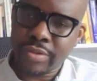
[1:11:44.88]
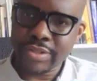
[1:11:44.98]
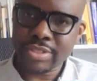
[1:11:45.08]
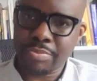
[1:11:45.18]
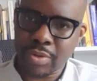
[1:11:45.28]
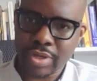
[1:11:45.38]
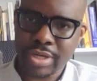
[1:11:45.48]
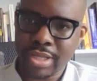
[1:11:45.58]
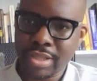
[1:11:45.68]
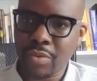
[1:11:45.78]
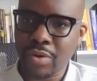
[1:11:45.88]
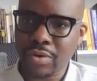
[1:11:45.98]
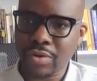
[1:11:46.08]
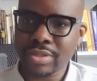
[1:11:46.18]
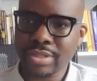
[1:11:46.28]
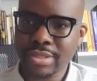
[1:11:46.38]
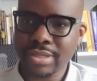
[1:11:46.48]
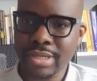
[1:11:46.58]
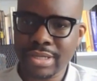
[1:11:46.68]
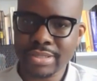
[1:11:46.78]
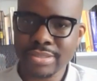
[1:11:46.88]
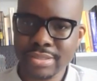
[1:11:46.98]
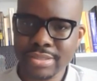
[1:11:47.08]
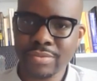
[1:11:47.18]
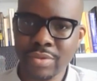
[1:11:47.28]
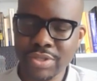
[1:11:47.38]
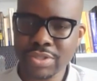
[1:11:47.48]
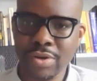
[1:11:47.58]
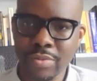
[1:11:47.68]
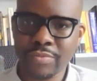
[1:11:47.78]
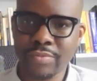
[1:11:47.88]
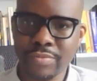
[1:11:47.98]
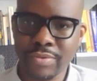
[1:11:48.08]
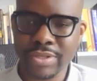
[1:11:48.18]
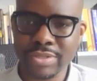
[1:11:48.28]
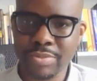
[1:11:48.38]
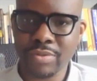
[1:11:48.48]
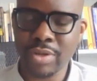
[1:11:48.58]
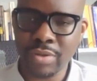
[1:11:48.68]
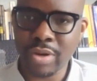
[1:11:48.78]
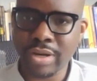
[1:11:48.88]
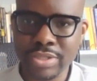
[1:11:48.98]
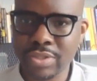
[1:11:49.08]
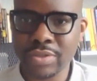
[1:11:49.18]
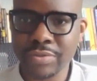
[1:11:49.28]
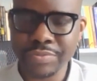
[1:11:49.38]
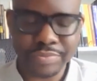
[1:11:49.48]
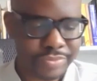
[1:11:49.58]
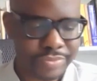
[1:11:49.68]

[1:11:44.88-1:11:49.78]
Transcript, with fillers: for this book in the world is? What is your hope for this book? What do you want it to do?